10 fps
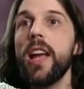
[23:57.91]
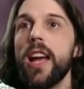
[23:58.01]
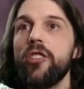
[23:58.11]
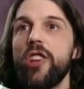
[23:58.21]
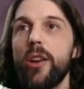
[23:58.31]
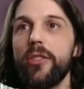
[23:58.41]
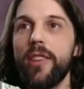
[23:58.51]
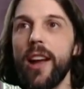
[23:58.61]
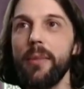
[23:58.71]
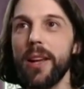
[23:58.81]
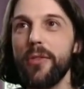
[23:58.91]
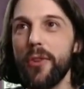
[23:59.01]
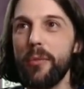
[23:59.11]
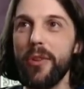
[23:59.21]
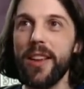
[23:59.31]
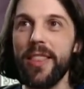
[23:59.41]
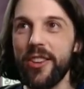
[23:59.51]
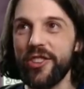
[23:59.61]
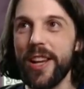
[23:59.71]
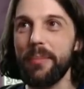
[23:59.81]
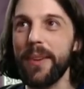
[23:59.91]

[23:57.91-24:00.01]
and shouts coming from within the ship.